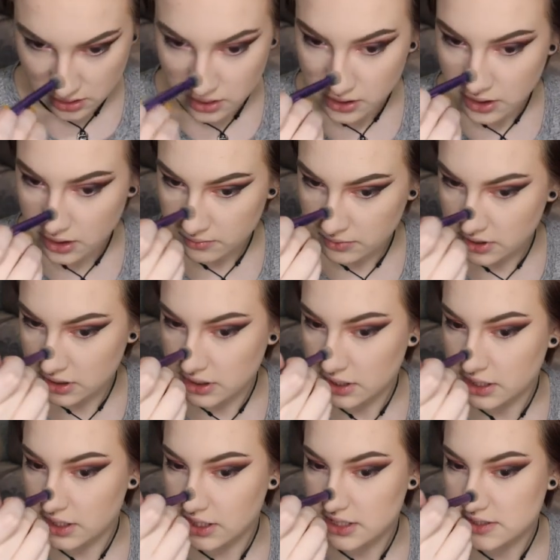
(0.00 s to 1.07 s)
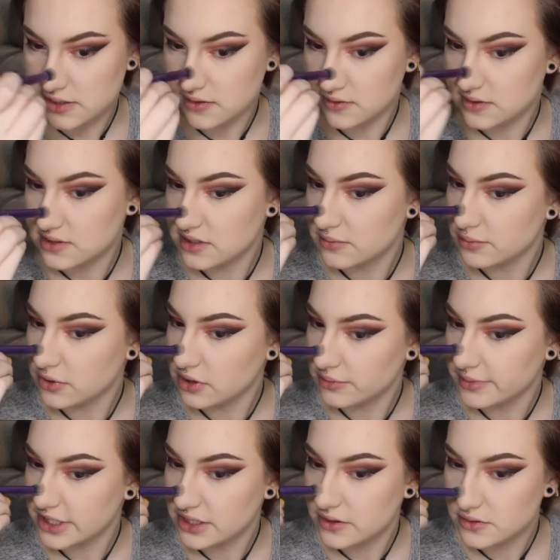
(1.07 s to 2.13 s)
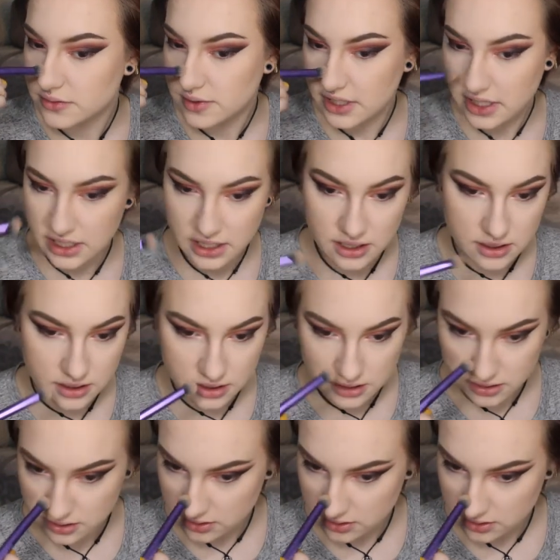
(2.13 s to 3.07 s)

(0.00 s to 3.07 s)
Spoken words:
And then I'm gonna hit this little dimple in my nose right here.